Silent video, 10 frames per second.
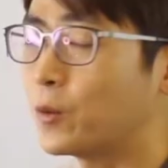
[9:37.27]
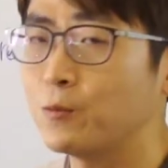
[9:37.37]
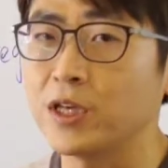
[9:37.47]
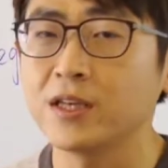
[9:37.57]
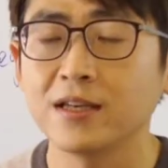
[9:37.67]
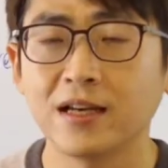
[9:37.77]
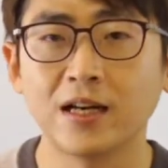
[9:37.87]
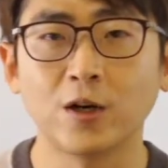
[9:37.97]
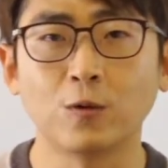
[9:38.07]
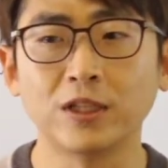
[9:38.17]
when we
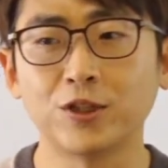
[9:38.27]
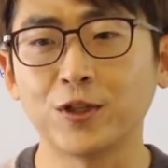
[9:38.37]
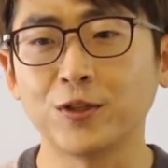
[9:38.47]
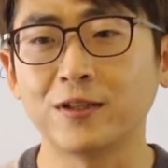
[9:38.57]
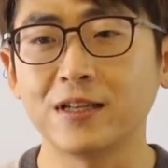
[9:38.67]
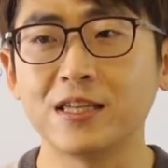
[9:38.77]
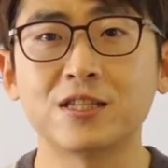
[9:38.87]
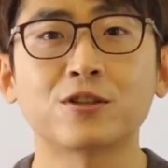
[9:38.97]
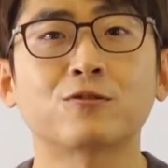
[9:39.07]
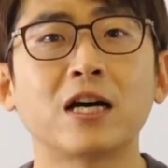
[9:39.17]
want to
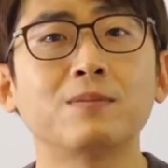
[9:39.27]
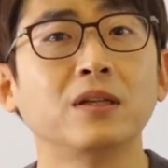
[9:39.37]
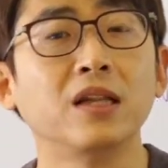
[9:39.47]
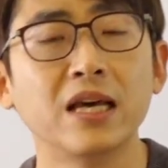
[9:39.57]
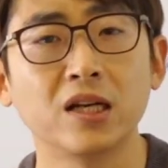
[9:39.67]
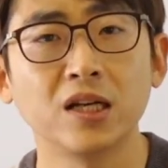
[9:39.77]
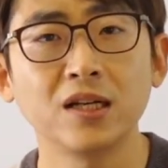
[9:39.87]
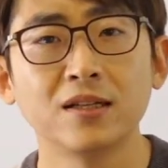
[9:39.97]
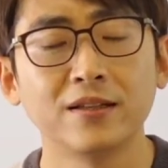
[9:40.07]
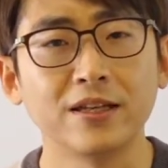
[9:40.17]
inscribe a
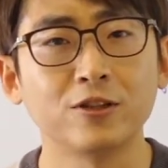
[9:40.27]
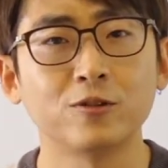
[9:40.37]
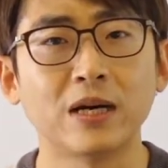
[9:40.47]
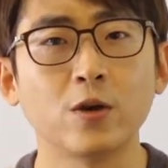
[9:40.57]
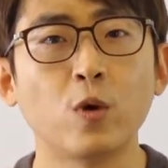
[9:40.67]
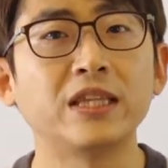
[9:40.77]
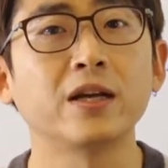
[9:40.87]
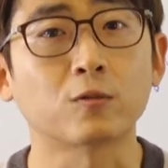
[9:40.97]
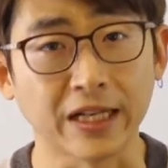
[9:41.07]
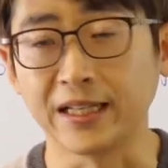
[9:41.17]
letter into my
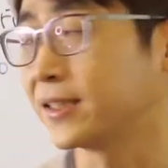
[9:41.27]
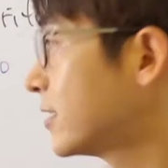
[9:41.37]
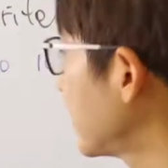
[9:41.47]
wedding ring.